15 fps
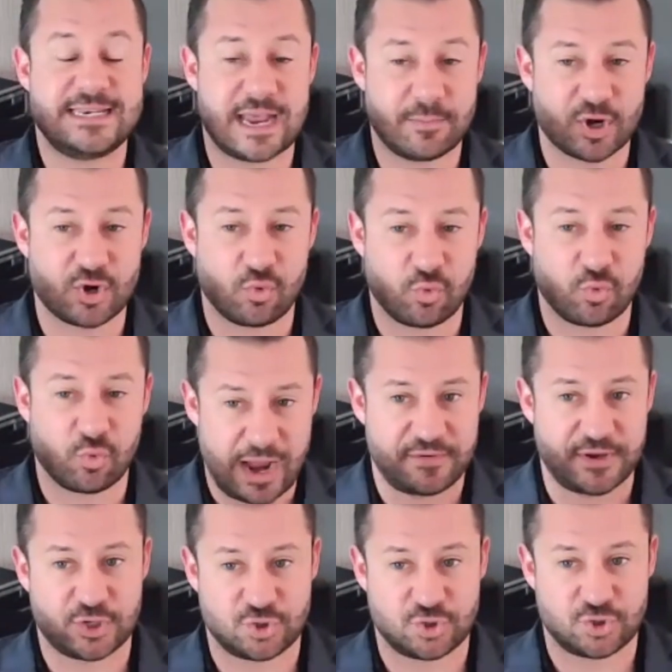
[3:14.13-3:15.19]

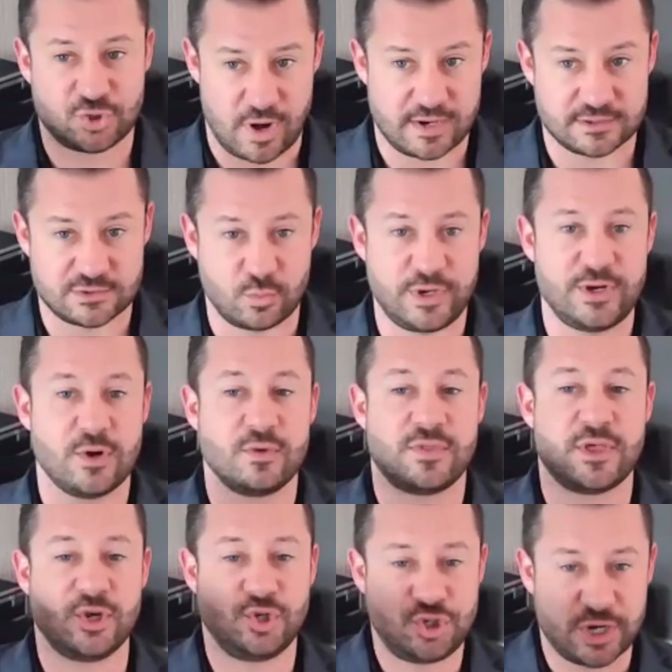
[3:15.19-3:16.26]
demographic trends. We
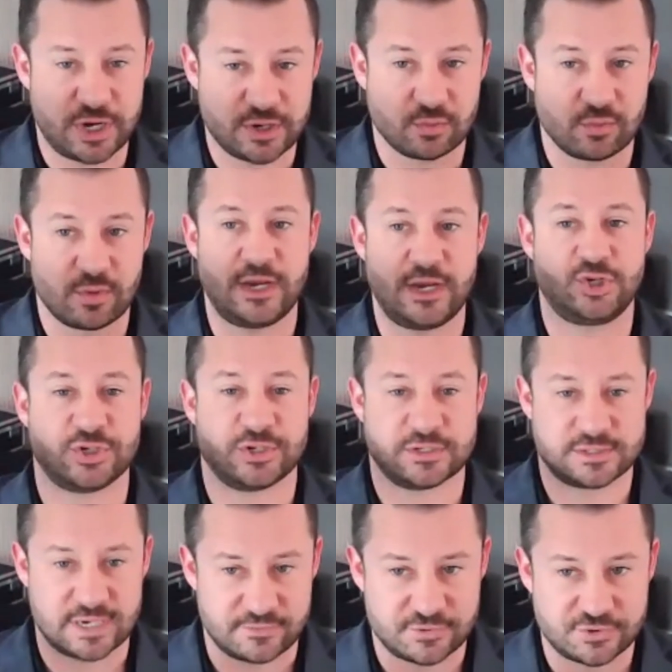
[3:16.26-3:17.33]
know that
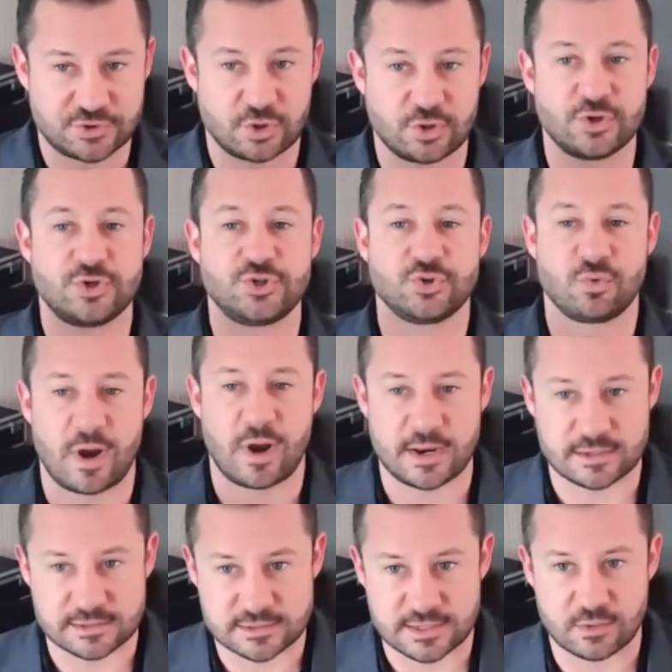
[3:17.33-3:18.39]
generations have certain
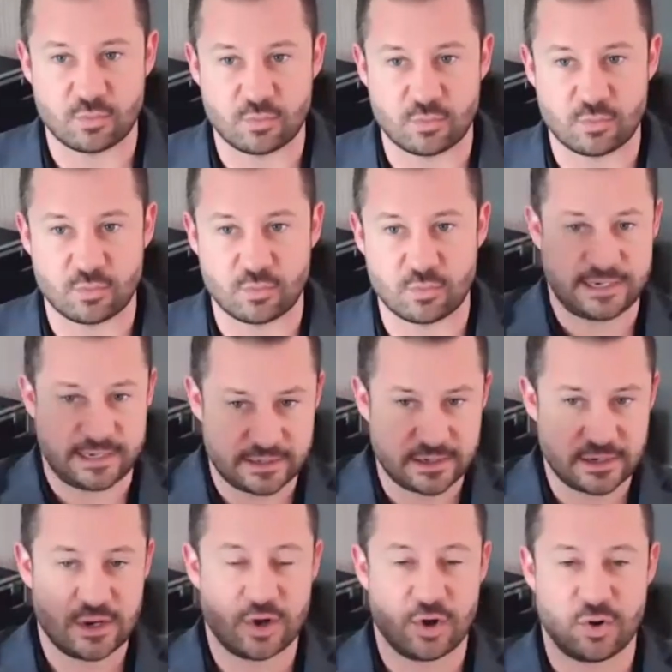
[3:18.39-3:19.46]
trends that we see
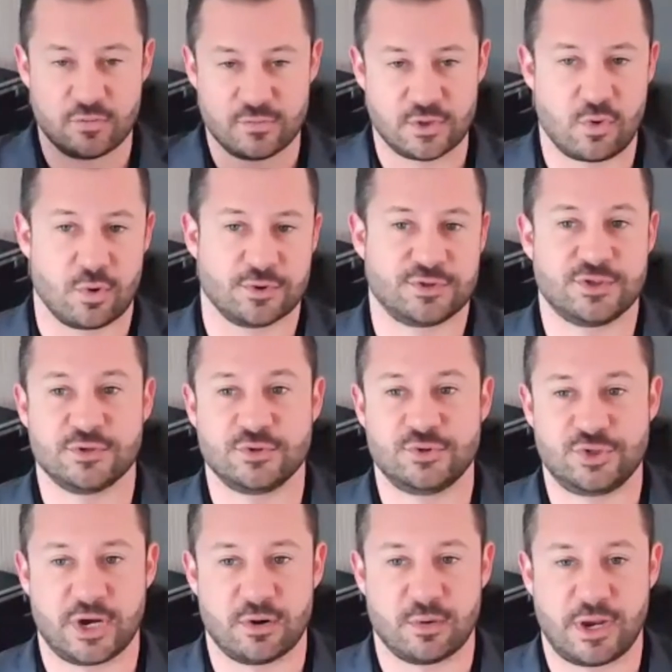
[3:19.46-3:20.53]
over the course of those
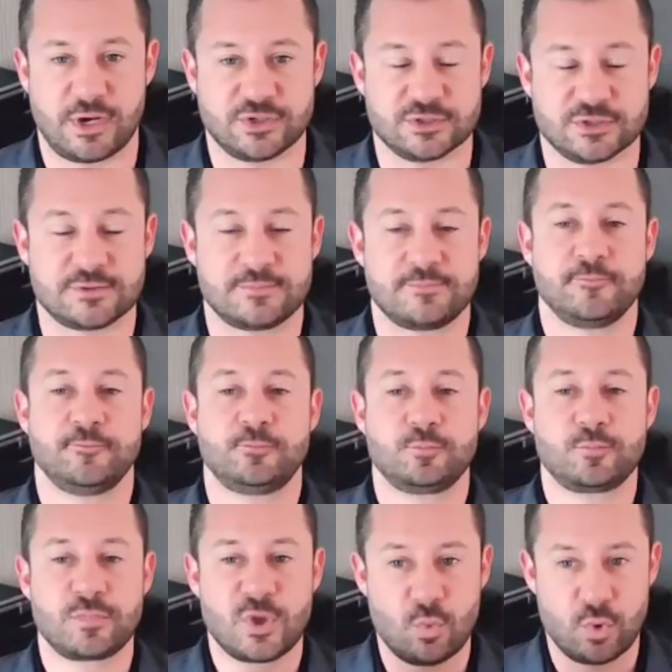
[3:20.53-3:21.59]
generations.
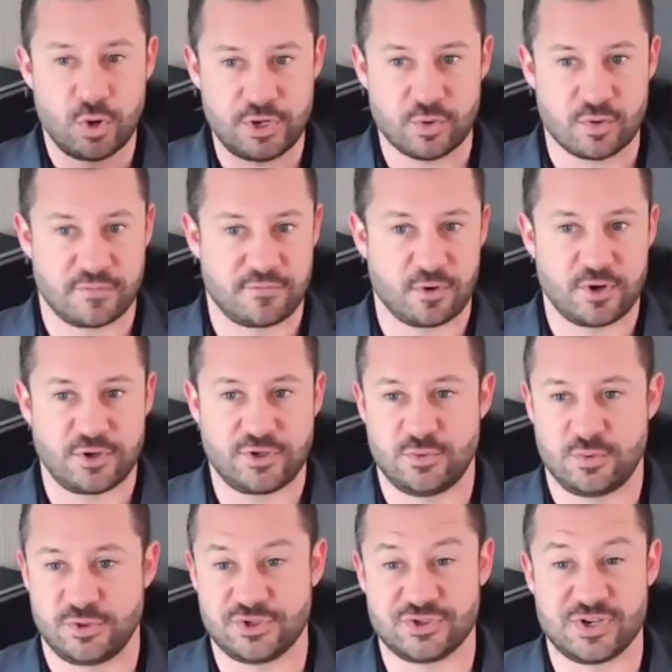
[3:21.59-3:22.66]
What you're referring
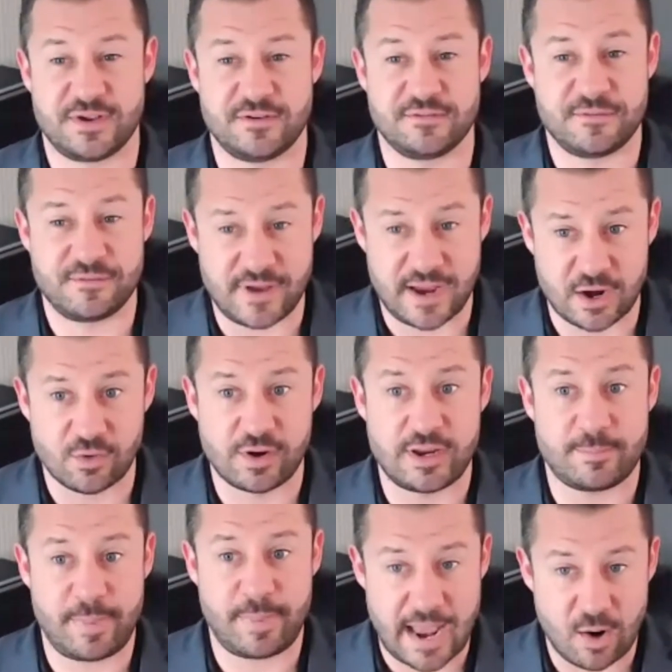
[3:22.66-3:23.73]
to, which is a
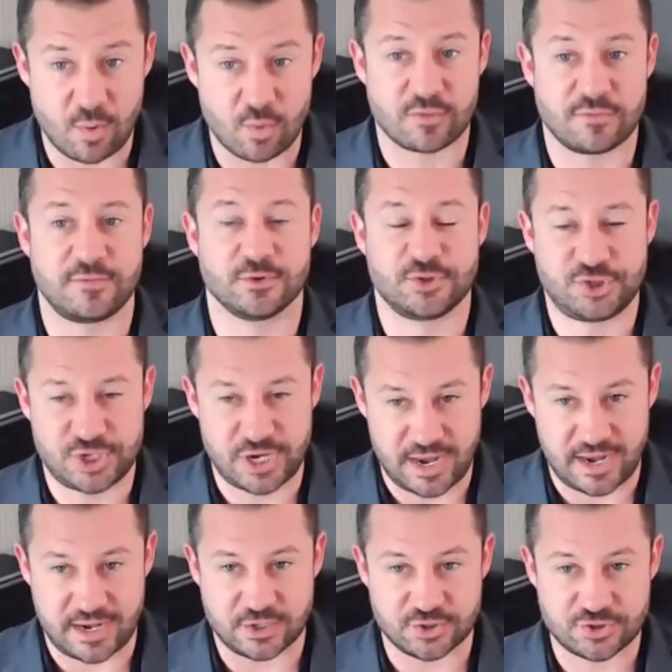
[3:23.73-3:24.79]
very powerful
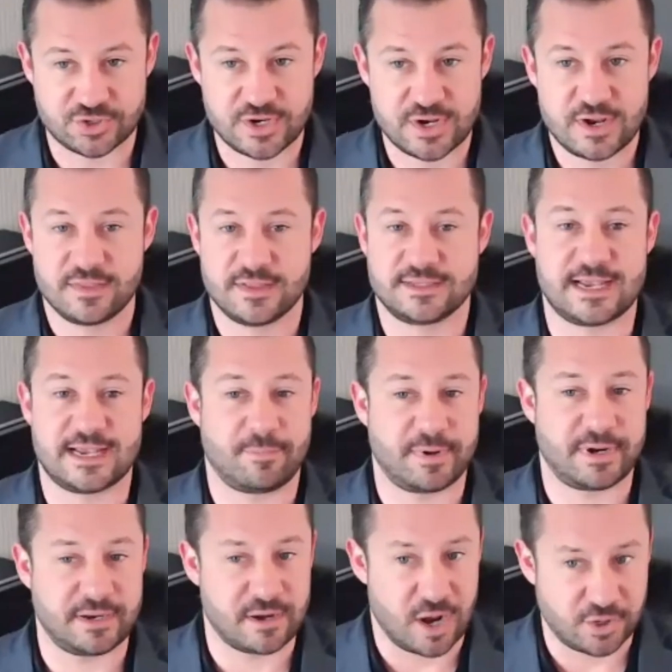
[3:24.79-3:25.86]
change that's
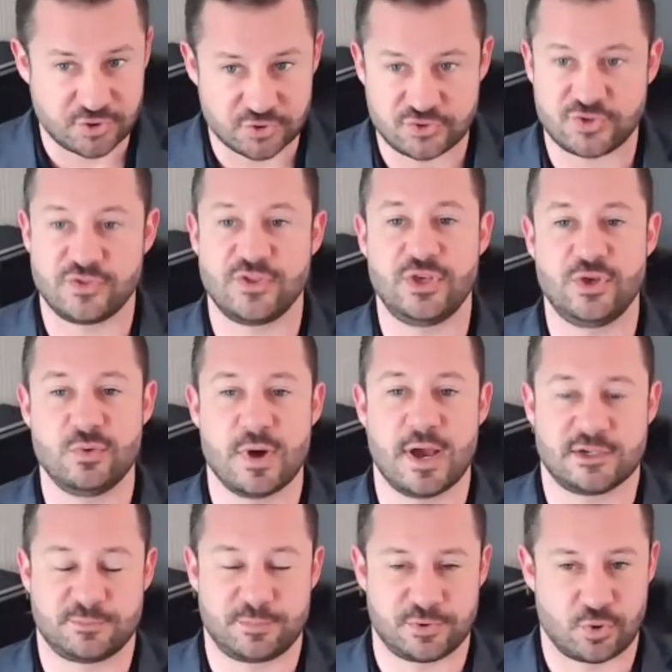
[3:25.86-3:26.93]
happening not just in the
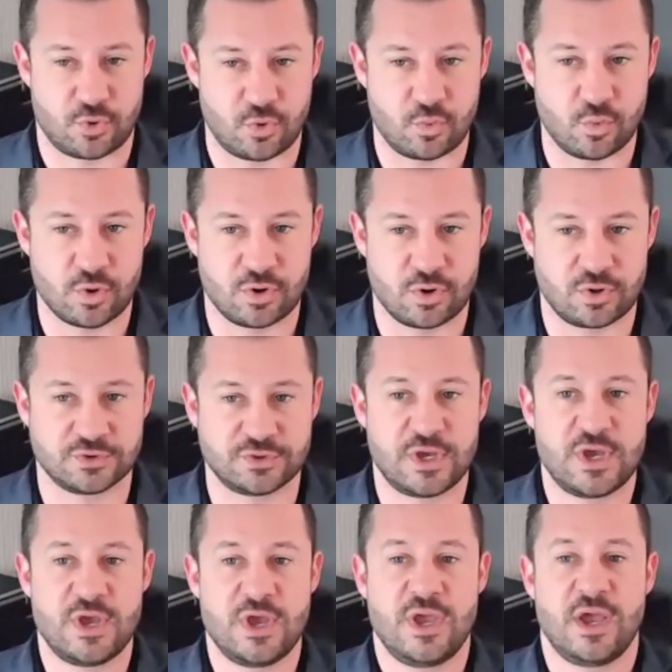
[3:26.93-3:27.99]
US, but the whole world,